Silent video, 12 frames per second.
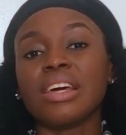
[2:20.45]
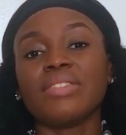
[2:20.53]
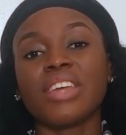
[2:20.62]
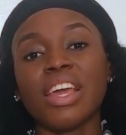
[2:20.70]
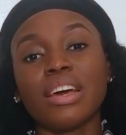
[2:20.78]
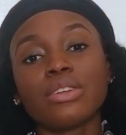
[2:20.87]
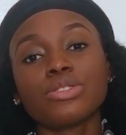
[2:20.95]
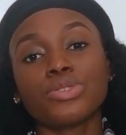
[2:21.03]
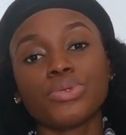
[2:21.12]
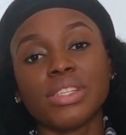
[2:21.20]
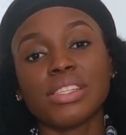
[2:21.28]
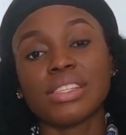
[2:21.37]
the health
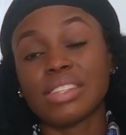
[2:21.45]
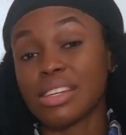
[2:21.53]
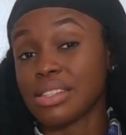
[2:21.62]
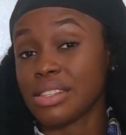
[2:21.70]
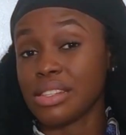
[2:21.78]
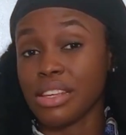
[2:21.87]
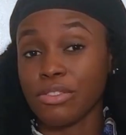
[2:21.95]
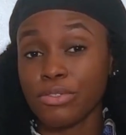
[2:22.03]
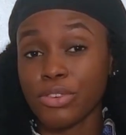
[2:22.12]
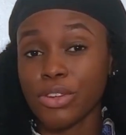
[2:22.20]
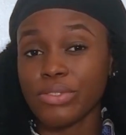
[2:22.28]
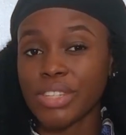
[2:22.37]
risk that is
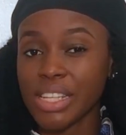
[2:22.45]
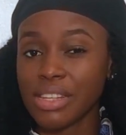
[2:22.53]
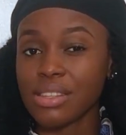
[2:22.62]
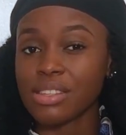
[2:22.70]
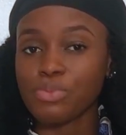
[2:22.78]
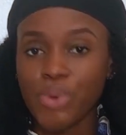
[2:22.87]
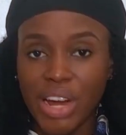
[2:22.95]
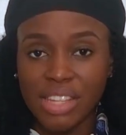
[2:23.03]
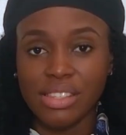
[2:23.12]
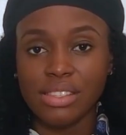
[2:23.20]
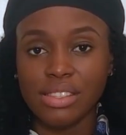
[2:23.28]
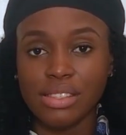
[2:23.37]
involved in this
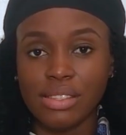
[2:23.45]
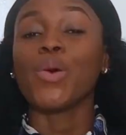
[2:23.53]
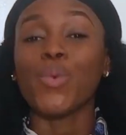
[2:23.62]
practice.